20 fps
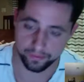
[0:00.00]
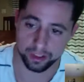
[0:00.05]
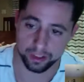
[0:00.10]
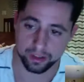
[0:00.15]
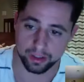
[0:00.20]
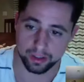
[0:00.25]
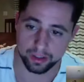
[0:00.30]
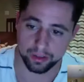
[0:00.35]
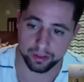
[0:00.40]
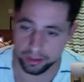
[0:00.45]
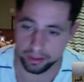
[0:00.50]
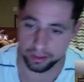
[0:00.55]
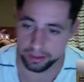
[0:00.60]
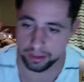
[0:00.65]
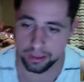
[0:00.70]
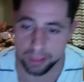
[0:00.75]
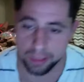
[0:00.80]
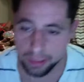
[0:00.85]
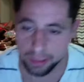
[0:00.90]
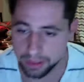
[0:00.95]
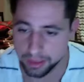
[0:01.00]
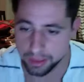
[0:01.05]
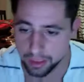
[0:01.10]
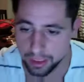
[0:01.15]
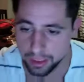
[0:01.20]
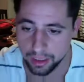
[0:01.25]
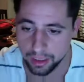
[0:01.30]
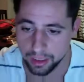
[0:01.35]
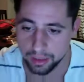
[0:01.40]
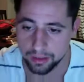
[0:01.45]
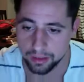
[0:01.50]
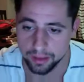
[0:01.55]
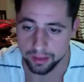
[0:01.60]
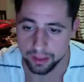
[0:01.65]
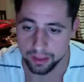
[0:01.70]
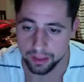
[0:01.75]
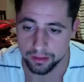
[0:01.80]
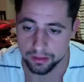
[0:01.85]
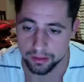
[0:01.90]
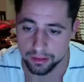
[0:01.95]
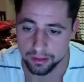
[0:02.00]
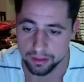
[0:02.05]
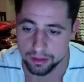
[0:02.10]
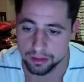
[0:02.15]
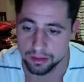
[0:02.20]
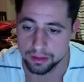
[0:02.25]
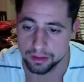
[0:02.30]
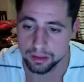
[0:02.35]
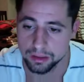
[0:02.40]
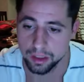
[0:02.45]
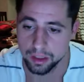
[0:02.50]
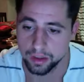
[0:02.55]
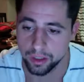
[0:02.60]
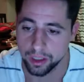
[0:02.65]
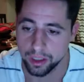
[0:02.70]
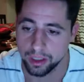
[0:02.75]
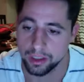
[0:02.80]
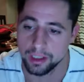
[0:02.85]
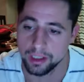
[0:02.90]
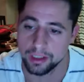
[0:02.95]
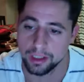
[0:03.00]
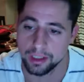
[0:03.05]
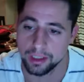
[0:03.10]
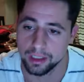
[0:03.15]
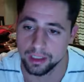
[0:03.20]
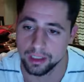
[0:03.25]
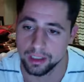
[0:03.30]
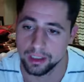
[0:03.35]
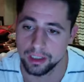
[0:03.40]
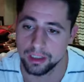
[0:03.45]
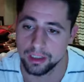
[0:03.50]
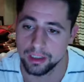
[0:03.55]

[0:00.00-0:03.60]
All right. I'll take the negative out. Okay, and then,